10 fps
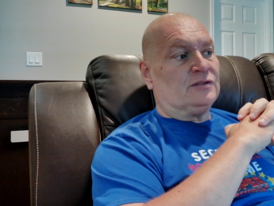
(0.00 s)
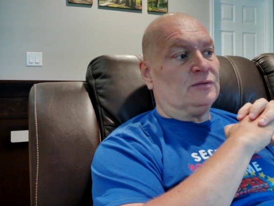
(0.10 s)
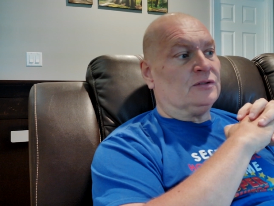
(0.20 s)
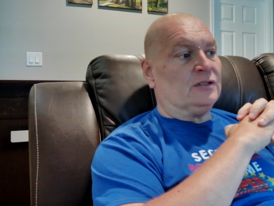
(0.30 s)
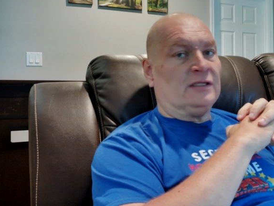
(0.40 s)

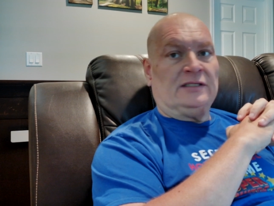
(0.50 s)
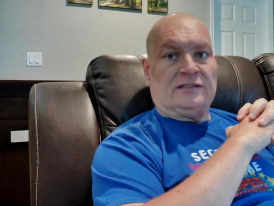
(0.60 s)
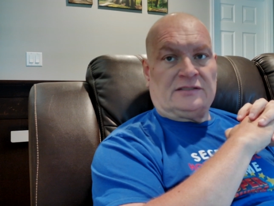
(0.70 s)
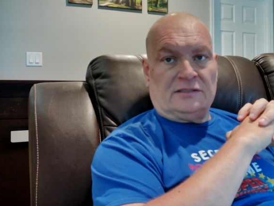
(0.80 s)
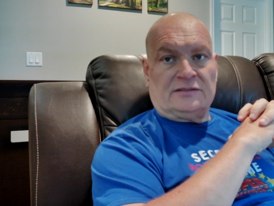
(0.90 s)
so good on
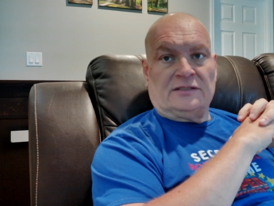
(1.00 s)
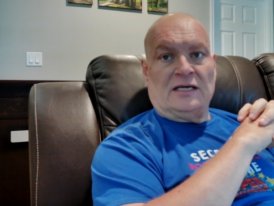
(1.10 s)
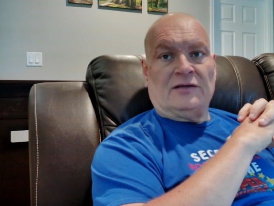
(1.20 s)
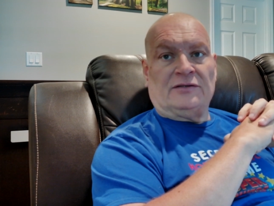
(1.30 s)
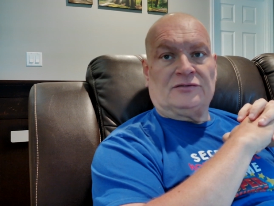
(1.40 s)
this. I'll
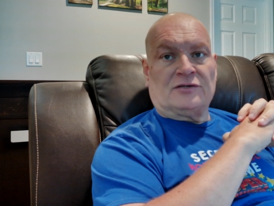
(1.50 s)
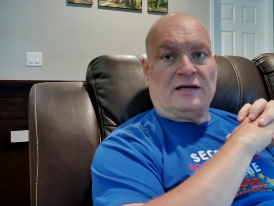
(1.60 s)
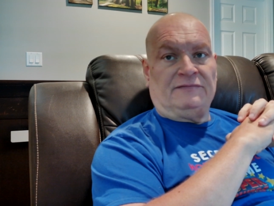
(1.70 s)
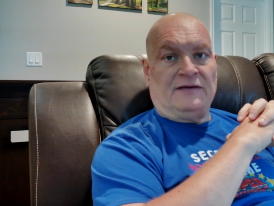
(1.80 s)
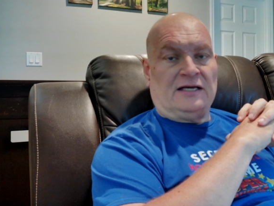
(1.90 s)
see how the
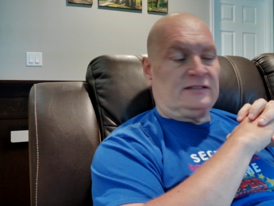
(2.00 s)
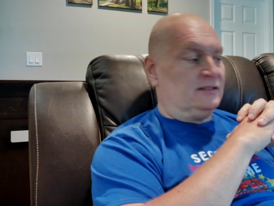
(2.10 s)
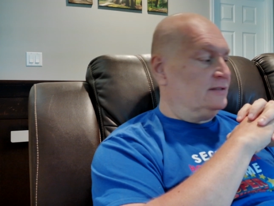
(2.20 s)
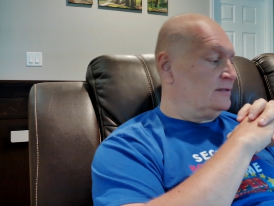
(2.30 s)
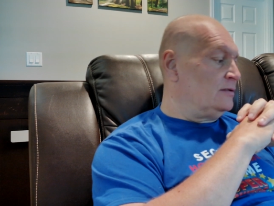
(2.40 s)
dry
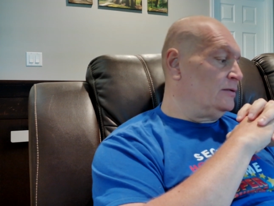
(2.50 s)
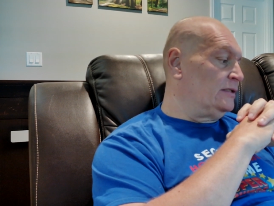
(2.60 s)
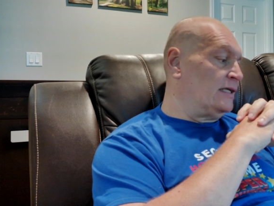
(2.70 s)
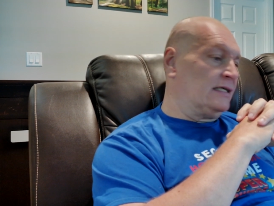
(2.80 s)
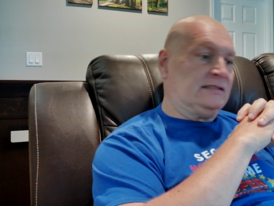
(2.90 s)
fasting is
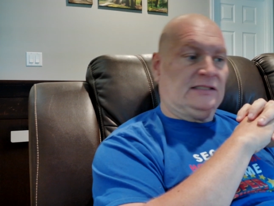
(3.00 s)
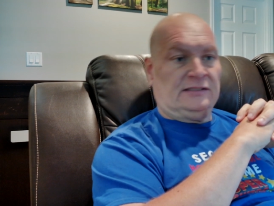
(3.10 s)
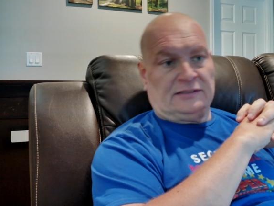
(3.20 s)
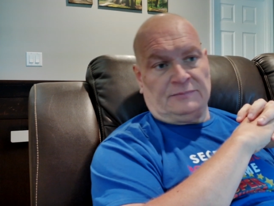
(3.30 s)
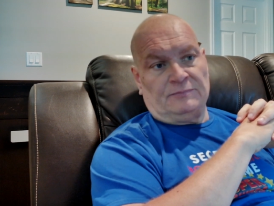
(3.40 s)
going. Like I
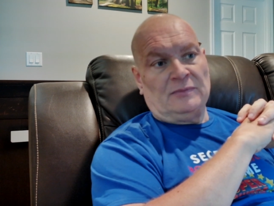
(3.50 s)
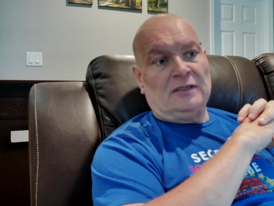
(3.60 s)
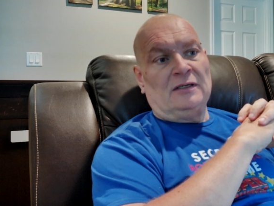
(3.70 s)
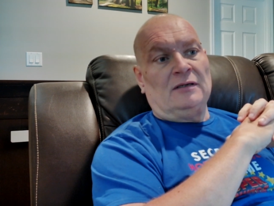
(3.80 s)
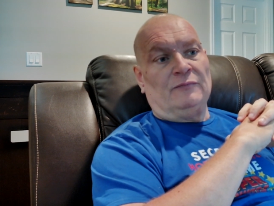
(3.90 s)
said, is I'm
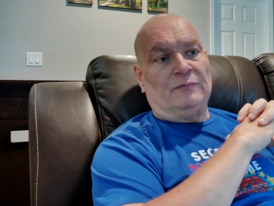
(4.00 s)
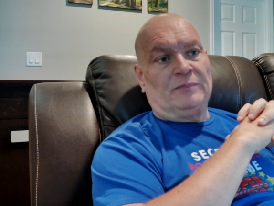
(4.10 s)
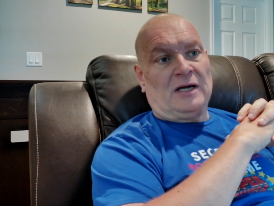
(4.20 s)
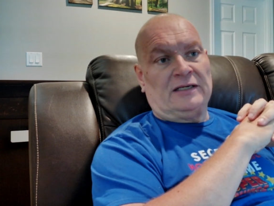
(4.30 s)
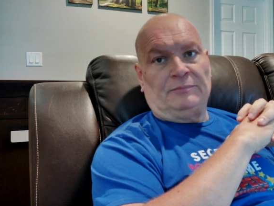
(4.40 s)

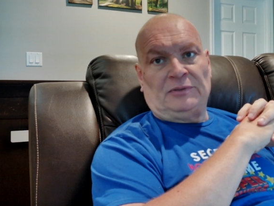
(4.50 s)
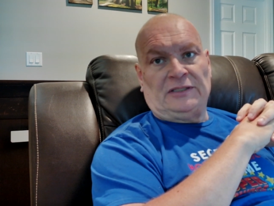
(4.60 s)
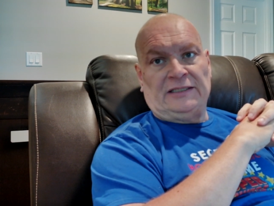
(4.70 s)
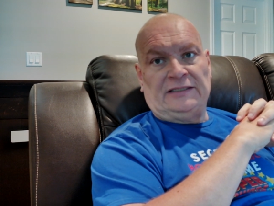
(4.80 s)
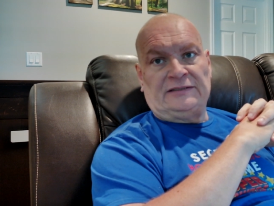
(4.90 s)
kind of
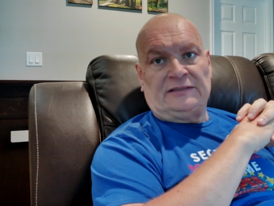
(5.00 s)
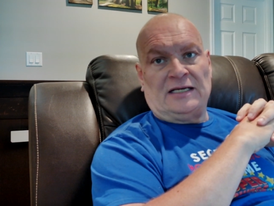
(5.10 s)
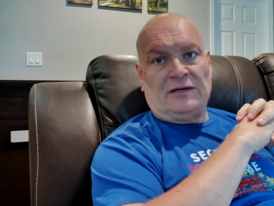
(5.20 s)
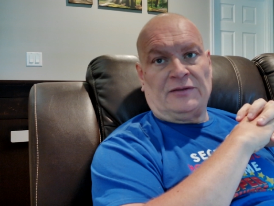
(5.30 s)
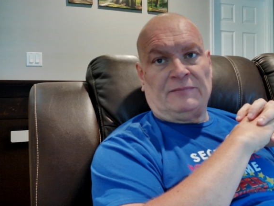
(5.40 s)
pleased
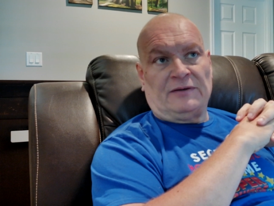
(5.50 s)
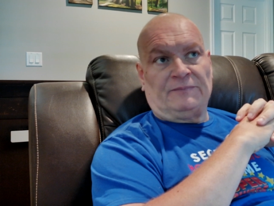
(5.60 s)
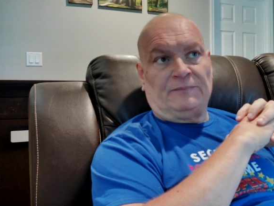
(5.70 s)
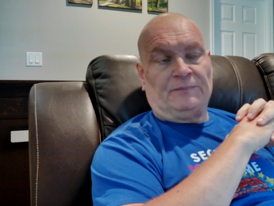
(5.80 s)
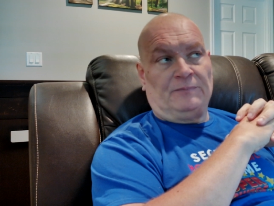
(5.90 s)
now that
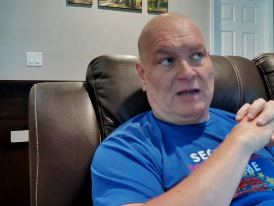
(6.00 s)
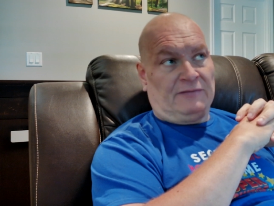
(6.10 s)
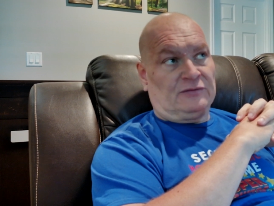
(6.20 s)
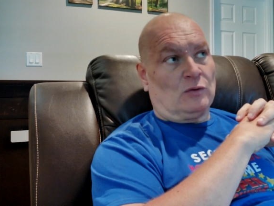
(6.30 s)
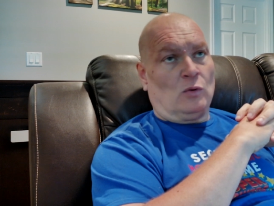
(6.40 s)
my
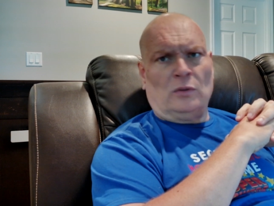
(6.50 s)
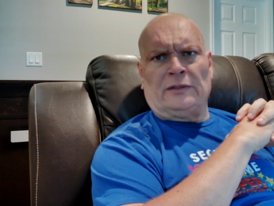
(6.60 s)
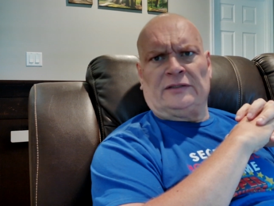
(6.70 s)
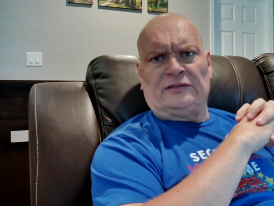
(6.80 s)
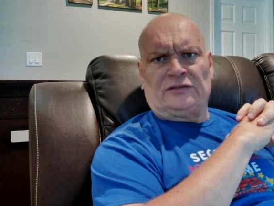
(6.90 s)
after
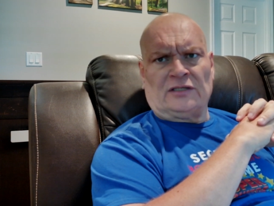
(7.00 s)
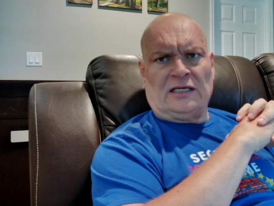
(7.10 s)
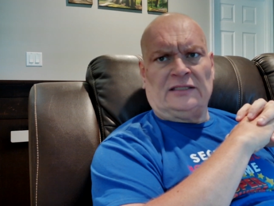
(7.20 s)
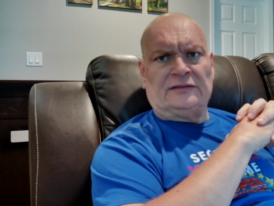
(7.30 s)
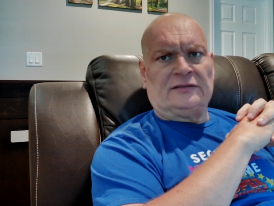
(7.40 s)
all of these
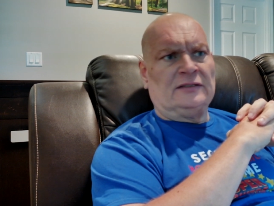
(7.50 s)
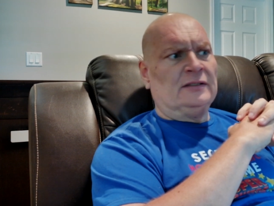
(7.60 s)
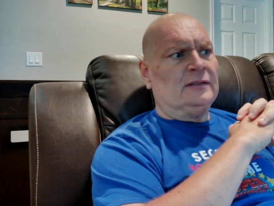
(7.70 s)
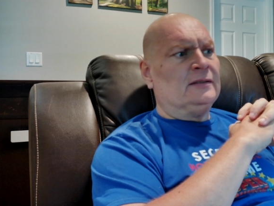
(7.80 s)
tries,